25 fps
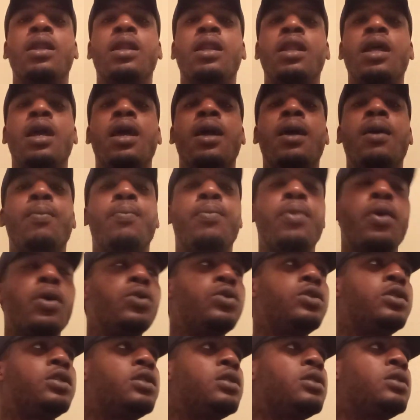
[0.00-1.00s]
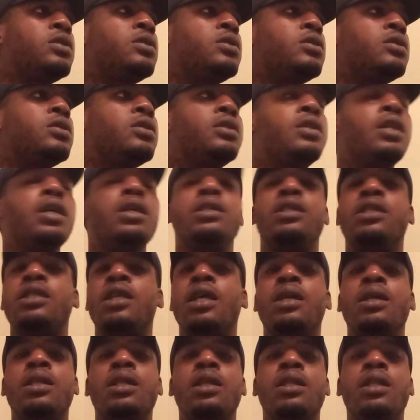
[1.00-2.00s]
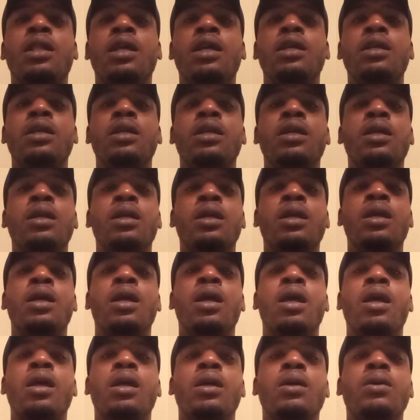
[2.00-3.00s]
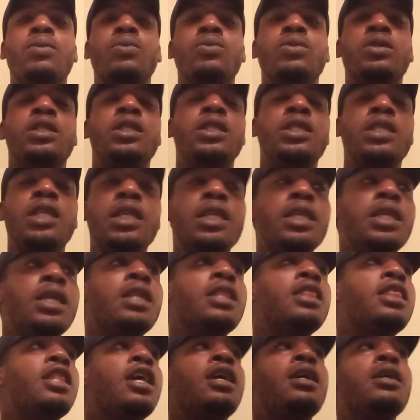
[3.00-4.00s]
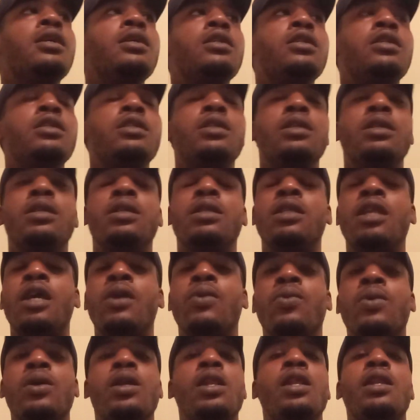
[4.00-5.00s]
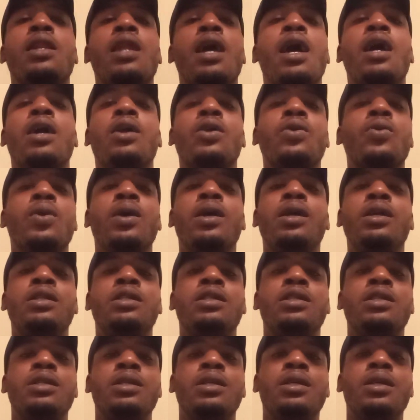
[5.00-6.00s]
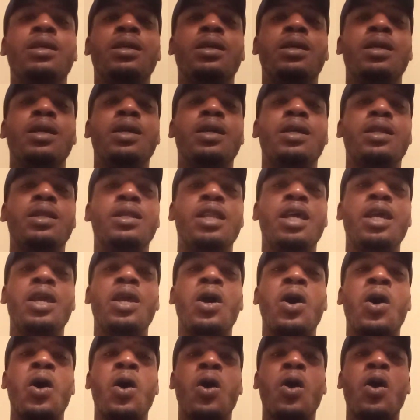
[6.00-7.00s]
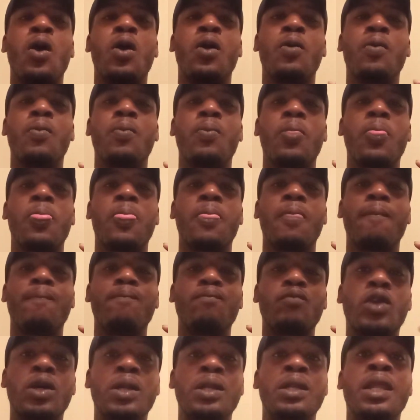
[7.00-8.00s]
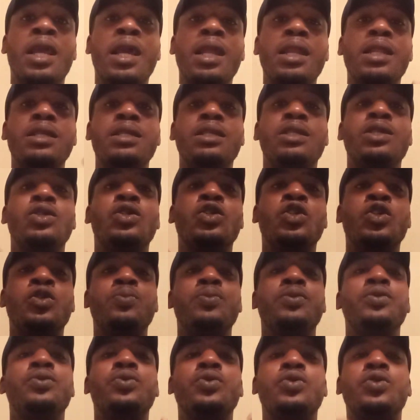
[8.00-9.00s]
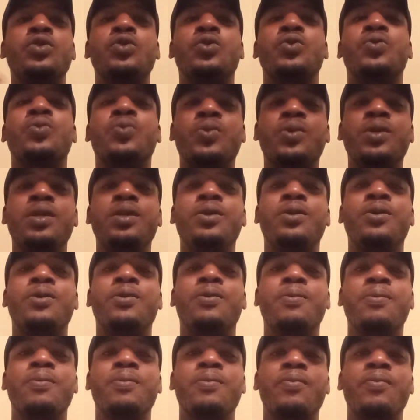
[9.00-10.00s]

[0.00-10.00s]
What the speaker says: That person that say that they were seeing things, they really not crazy. They are connected to the spiritual realm.